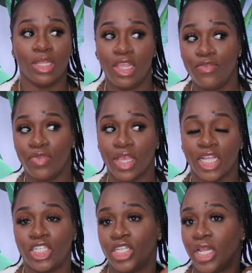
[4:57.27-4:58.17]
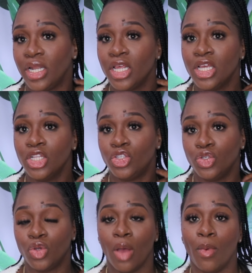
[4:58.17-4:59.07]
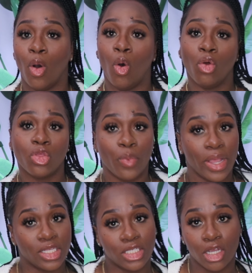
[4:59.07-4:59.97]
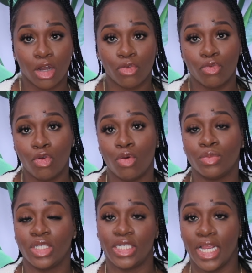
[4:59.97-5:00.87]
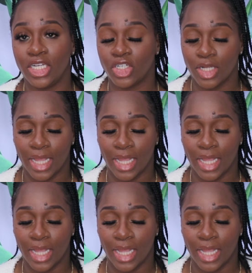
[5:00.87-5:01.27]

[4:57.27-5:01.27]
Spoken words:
leave the kitchen to come all the way to her room to change her.